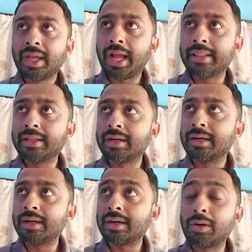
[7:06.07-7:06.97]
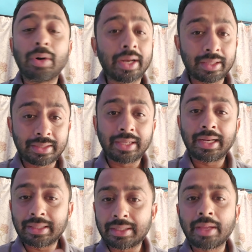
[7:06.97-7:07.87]
And another thing,
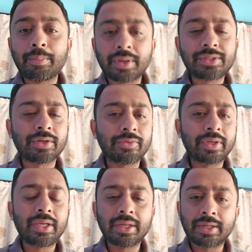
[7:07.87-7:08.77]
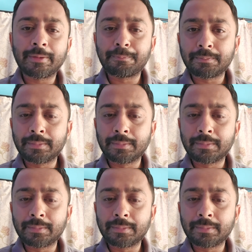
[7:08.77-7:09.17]
like, the temperature over here,